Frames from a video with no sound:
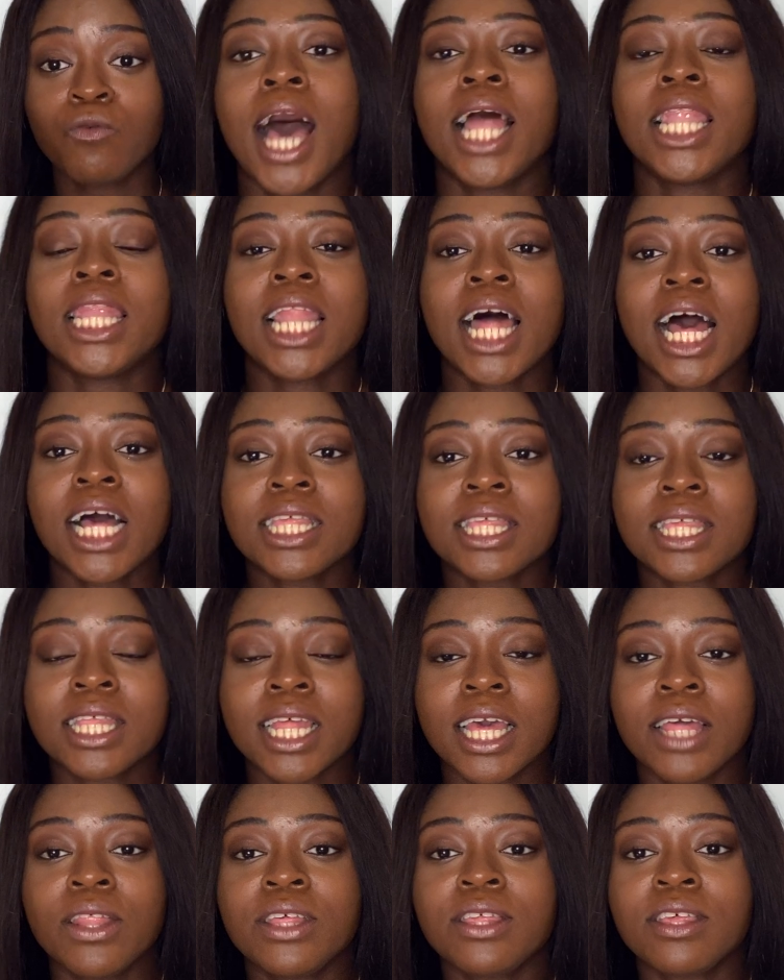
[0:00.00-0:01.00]
And
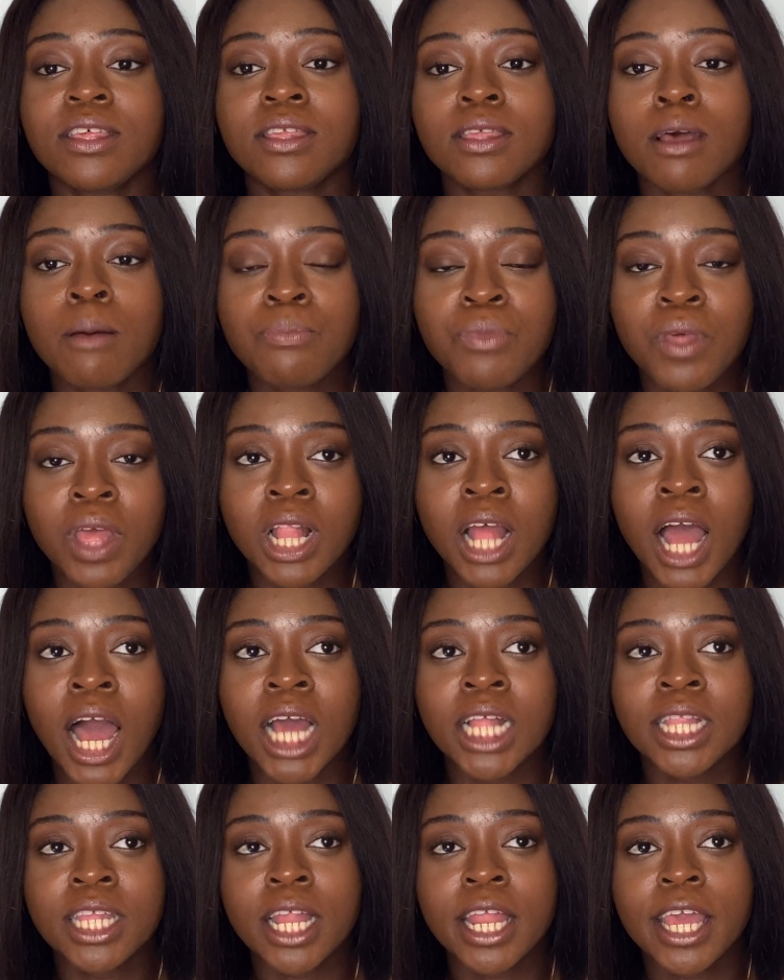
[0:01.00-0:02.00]
lastly, this is something that
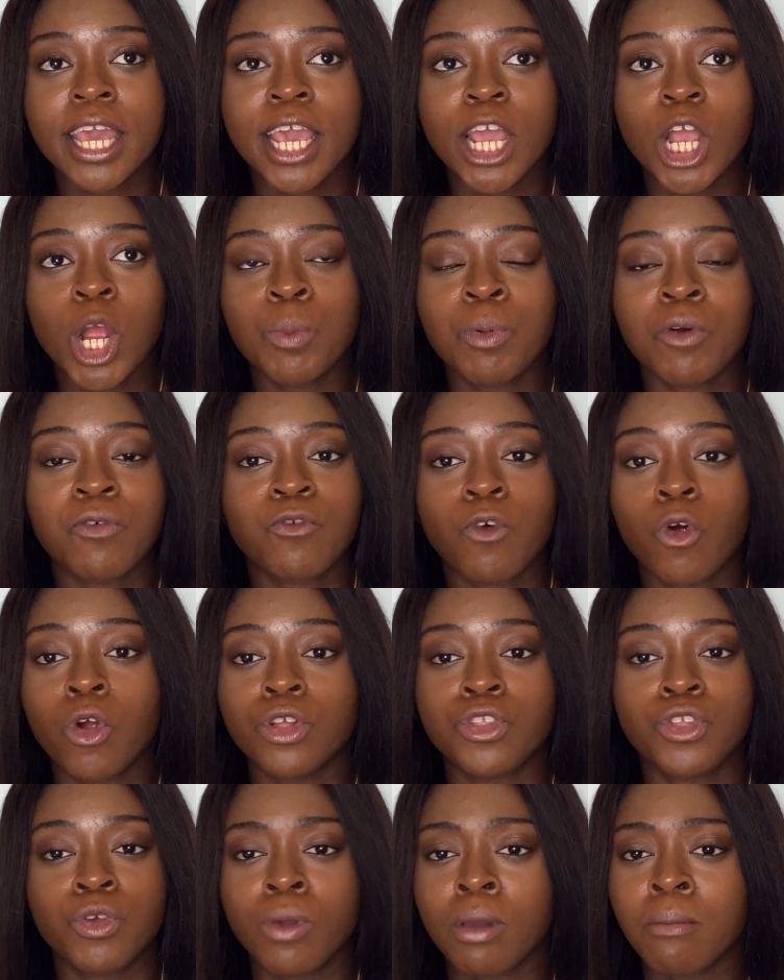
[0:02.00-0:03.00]
I did hear before
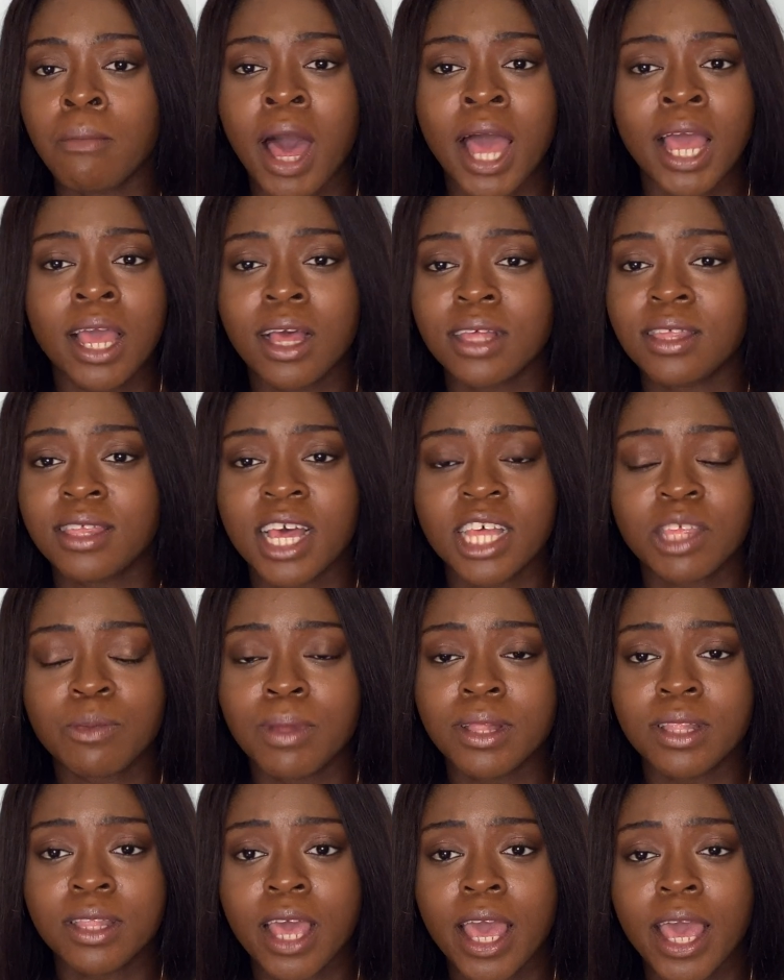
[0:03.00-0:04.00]
doing my
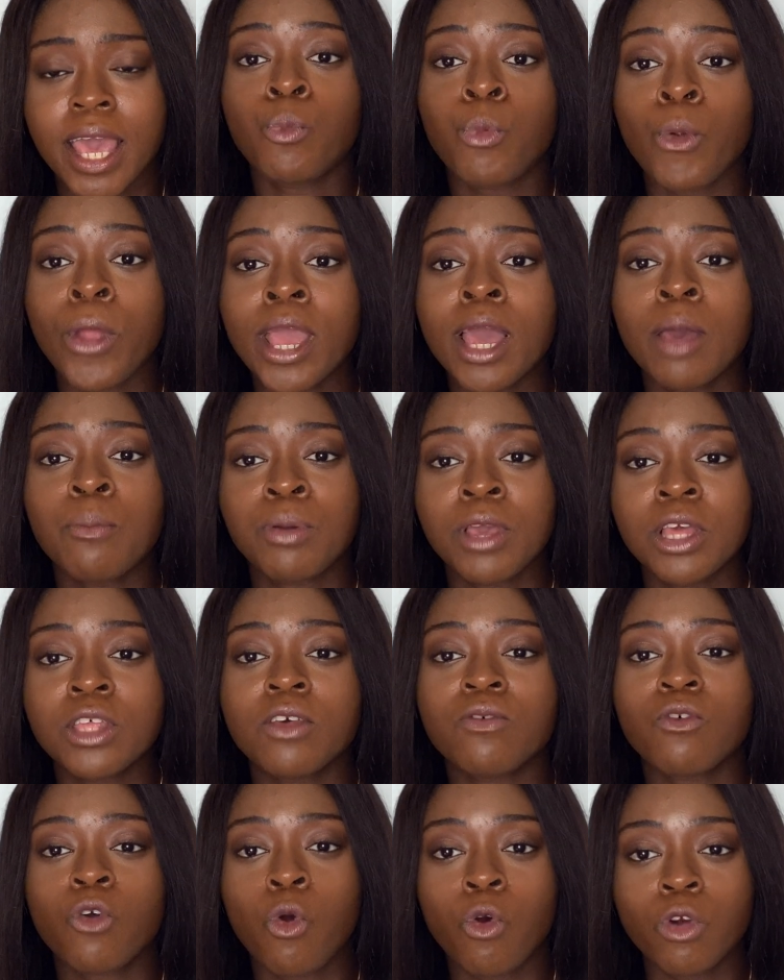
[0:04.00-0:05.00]
assessment day. Bring a piece
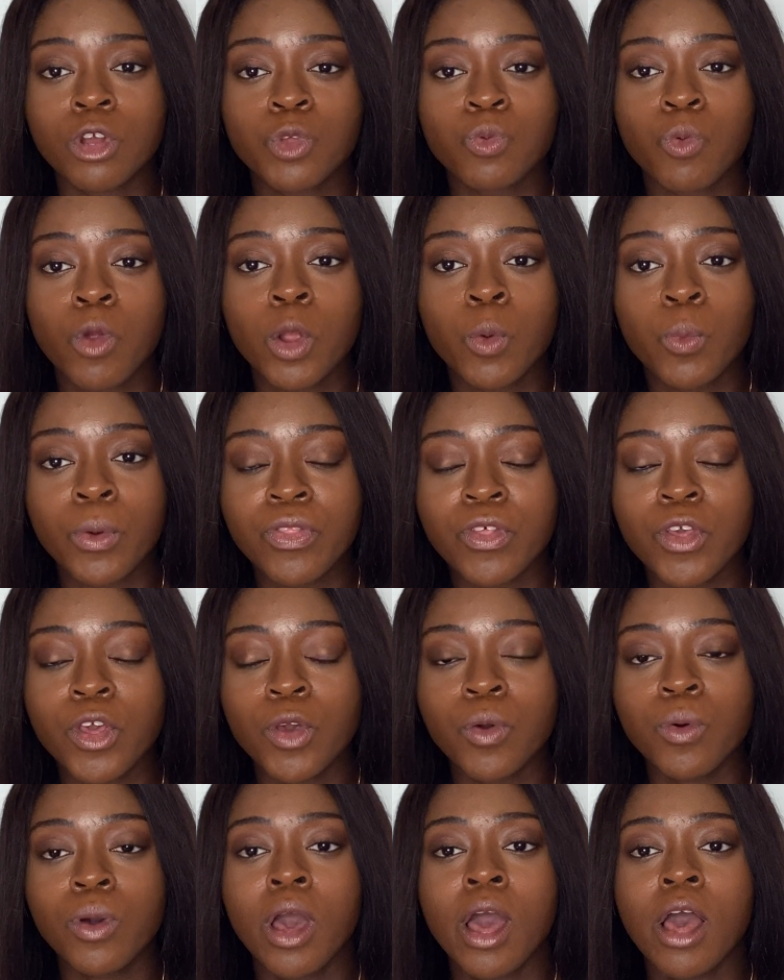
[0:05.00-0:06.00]
of coursework with
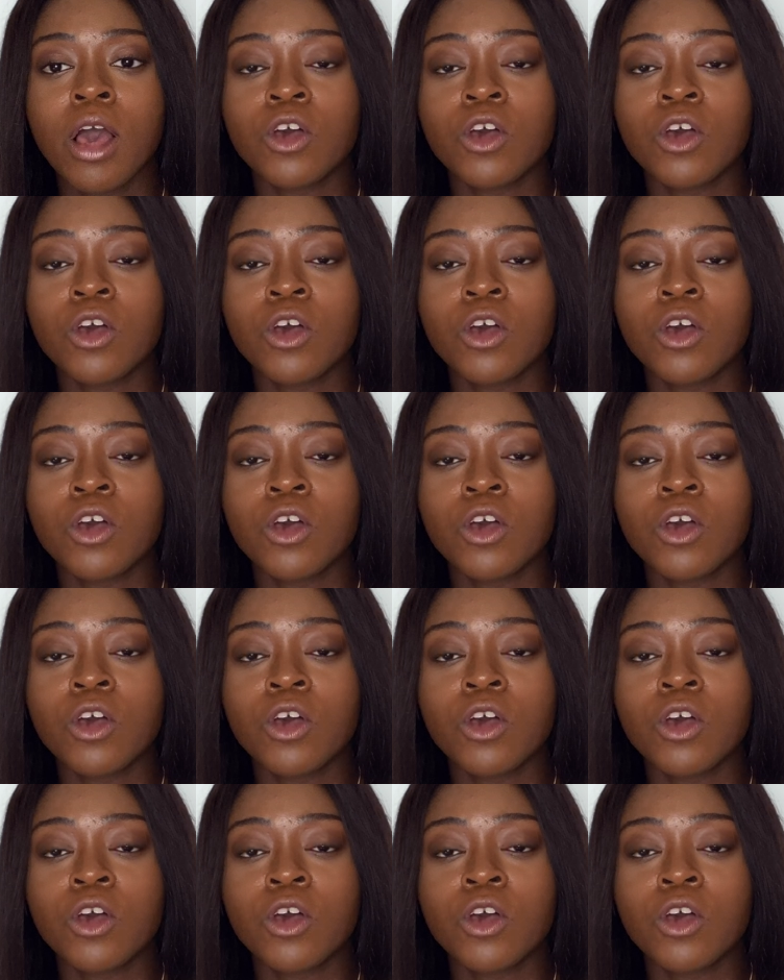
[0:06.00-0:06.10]
you.